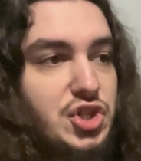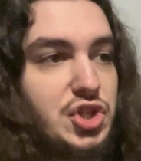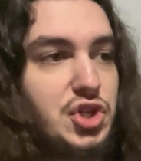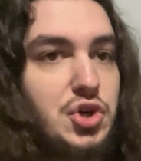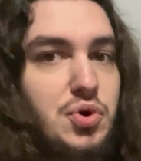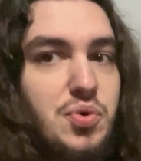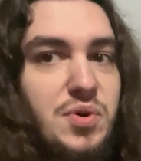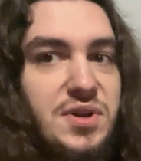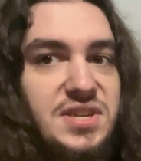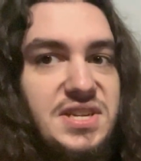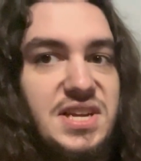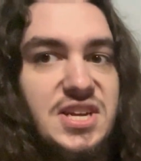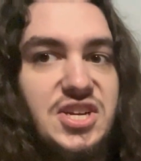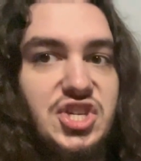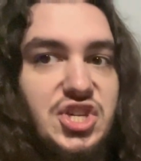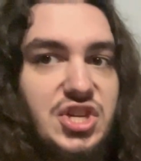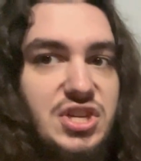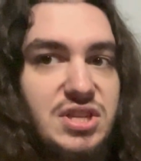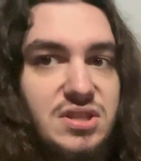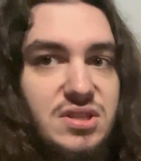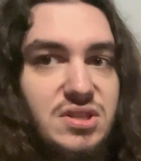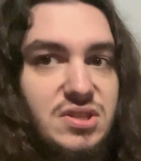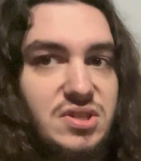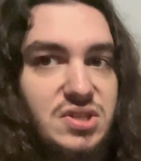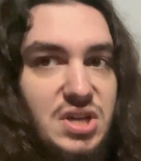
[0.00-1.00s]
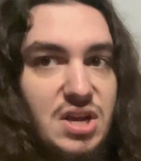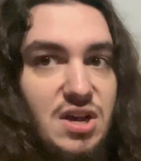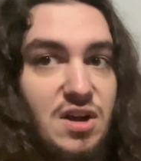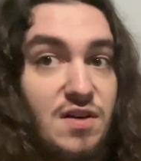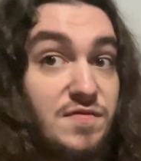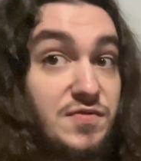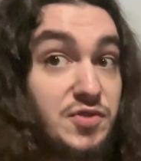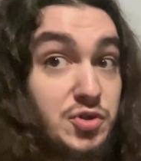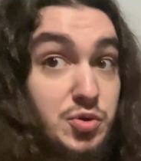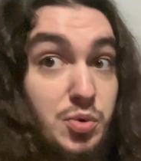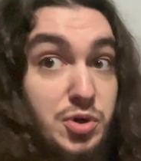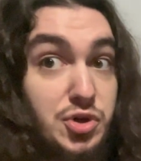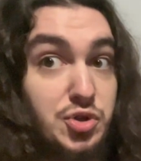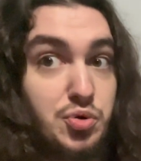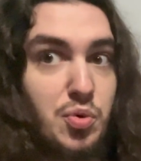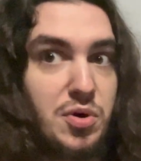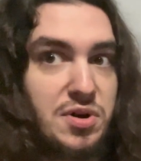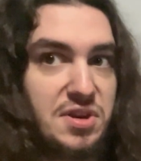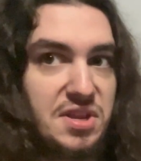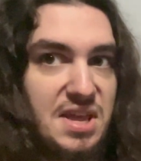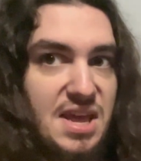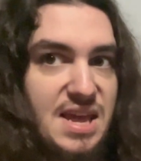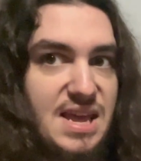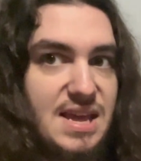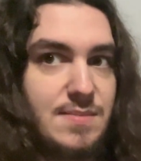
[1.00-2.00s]
2 editions of Switch
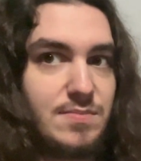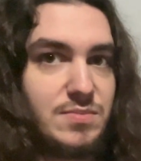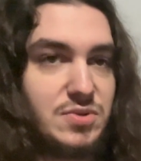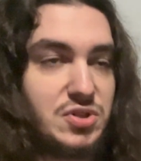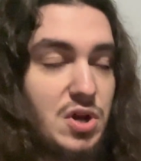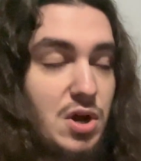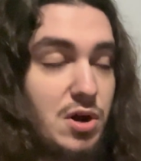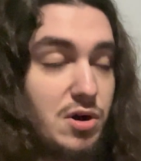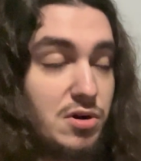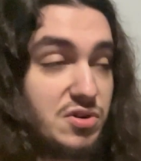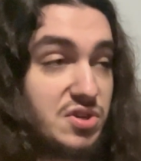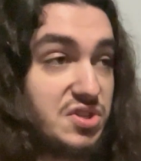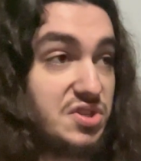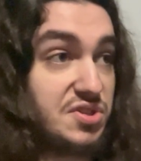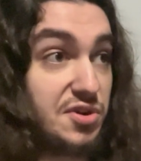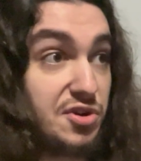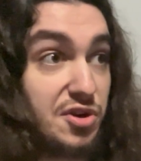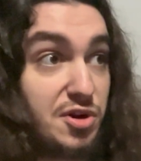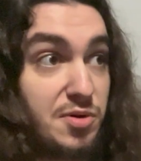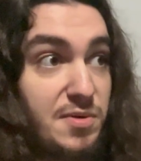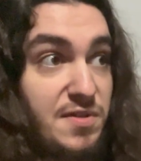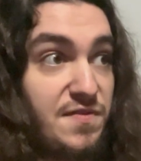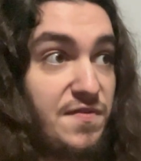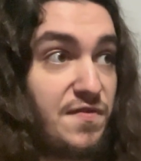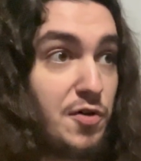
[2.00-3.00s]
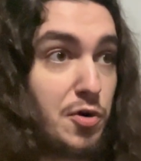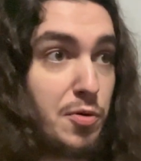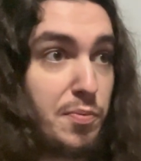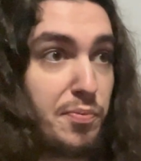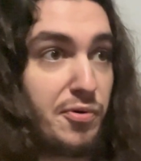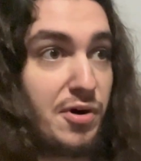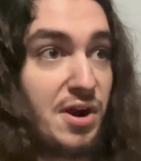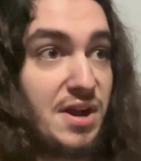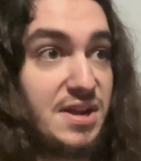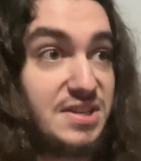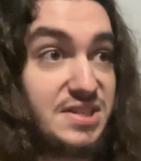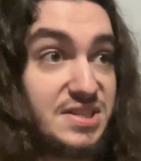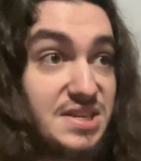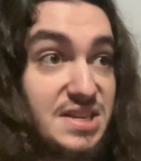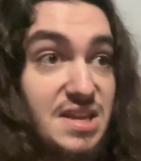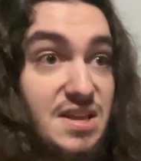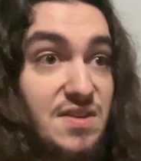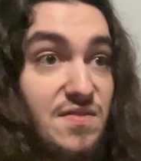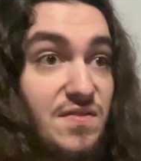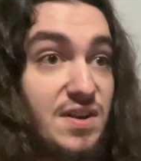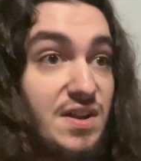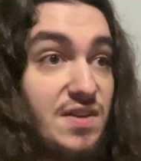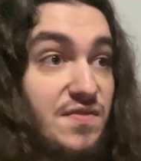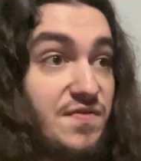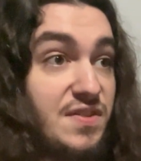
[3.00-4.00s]
1 games are still going to be full price,
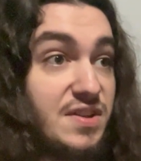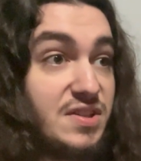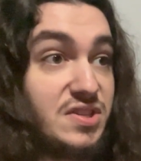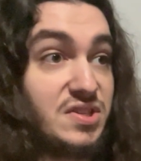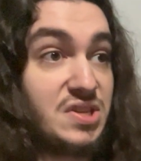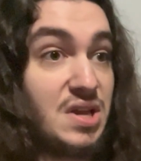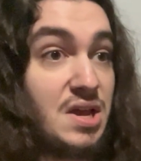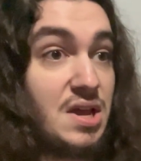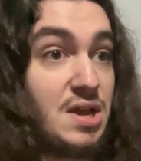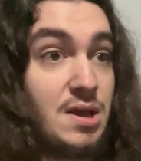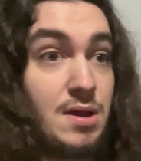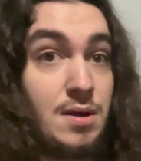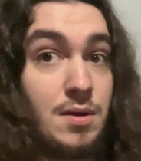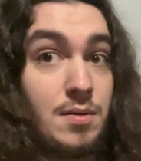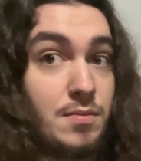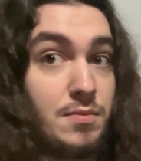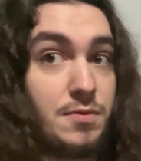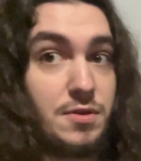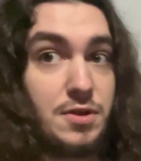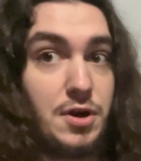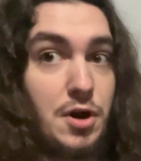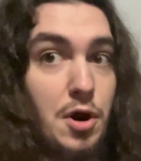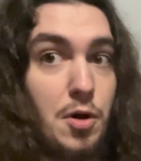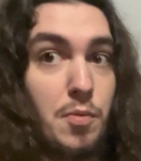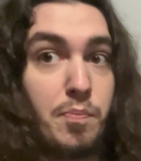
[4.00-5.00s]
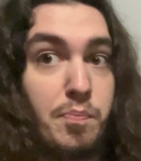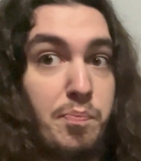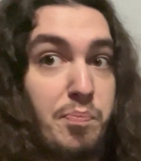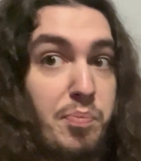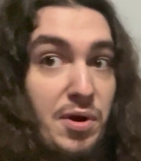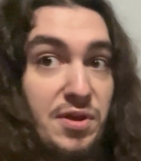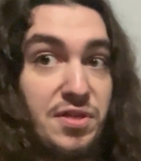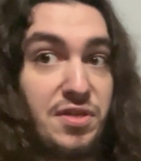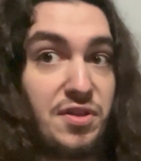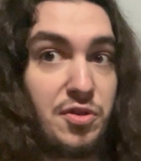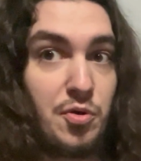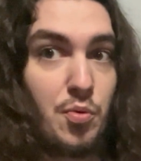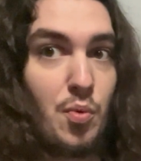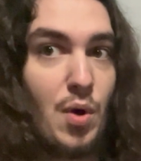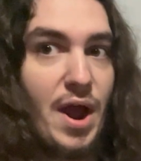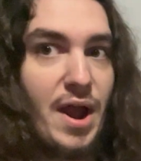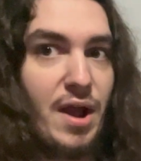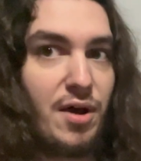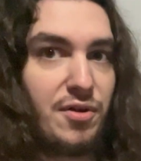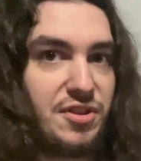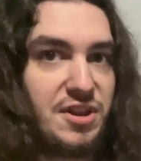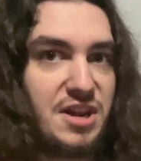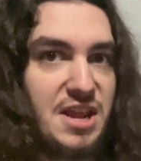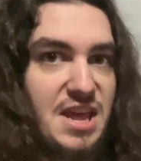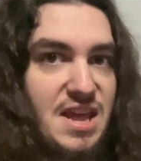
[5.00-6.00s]
even if it's, Breath of the
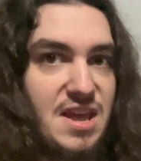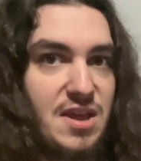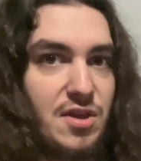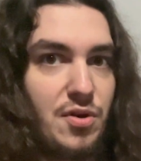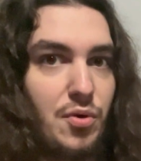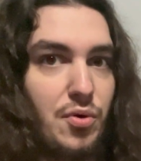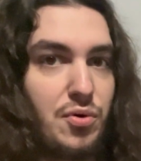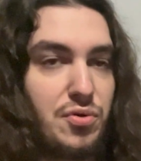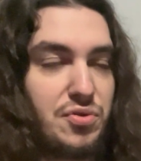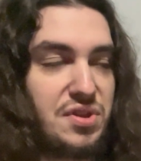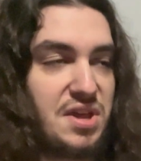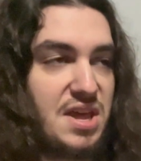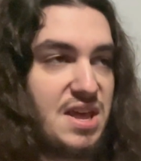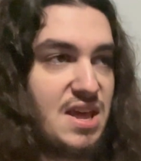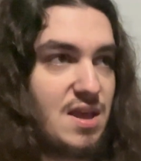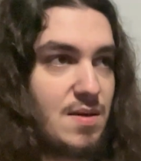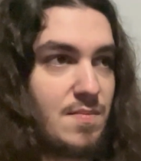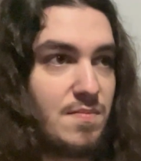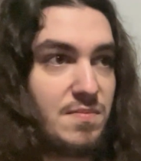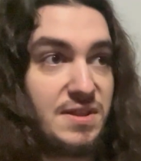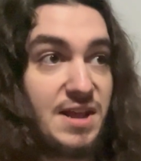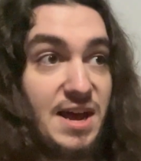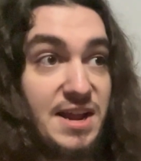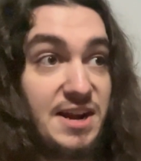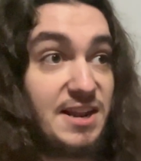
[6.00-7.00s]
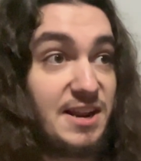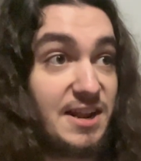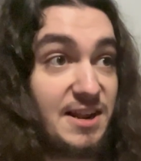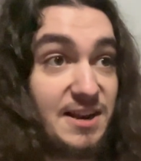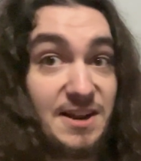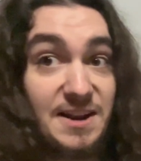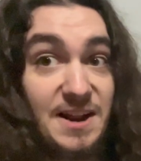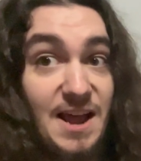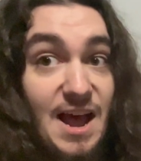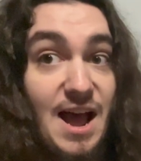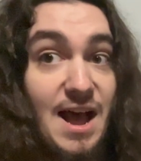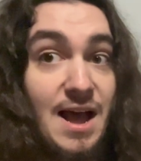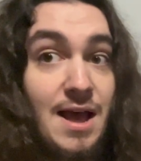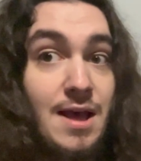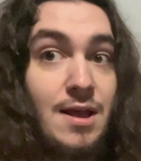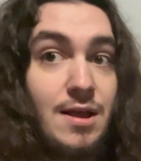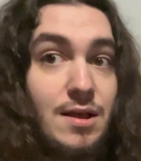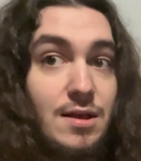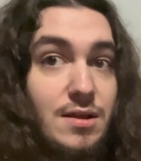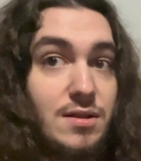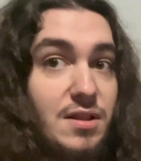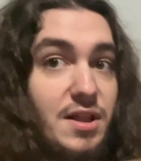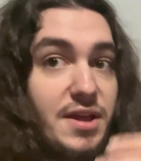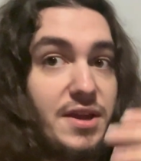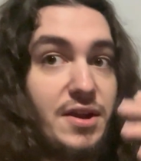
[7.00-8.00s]
Wild, an 8-year-old game,
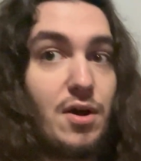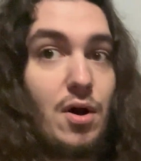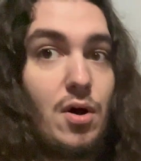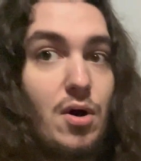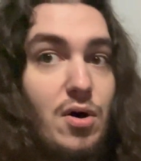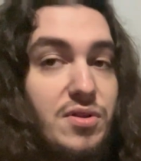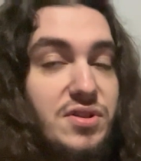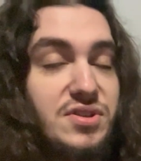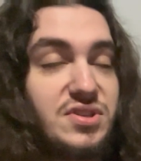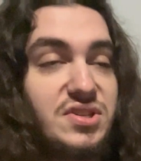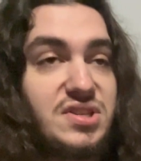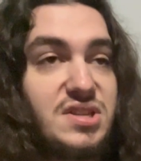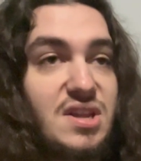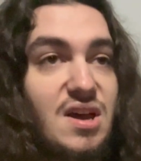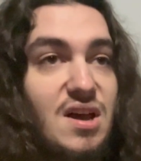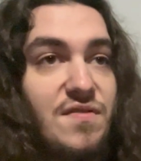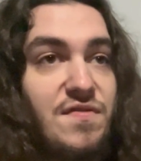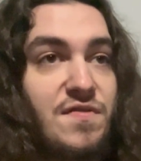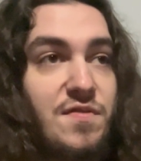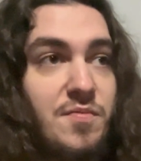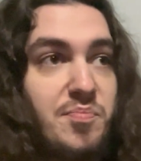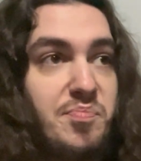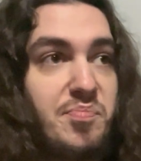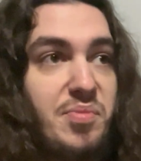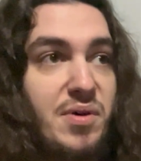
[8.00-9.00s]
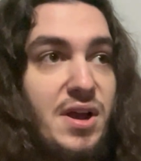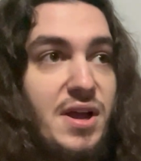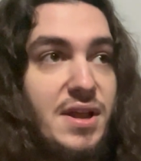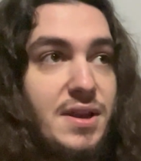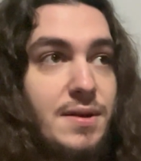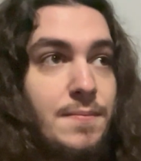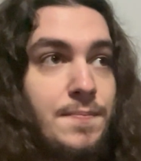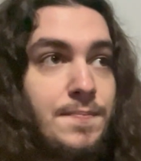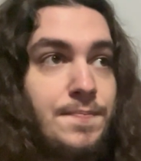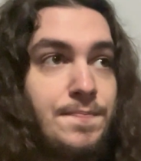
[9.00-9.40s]
like all this stuff. But,